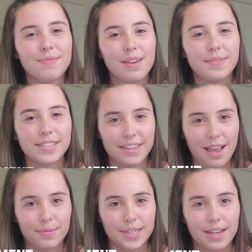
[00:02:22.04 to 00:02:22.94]
your baby's
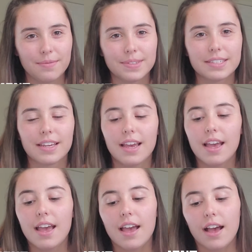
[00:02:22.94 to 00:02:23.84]
nap times.
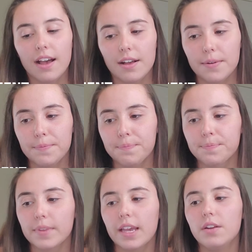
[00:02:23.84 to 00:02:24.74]

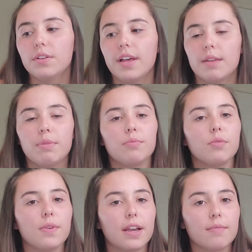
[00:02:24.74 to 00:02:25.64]
I know a lot of
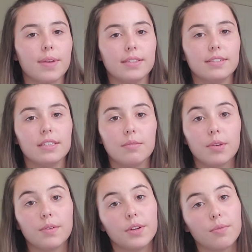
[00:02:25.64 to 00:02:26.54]
people recommend
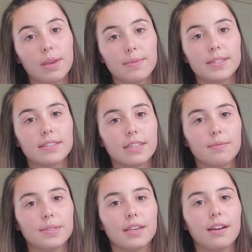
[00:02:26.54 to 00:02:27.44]
sleeping when your baby
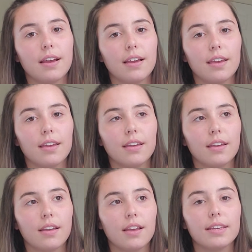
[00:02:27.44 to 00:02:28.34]
sleeps, and I
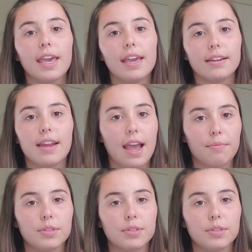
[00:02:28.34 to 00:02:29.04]
can't nap.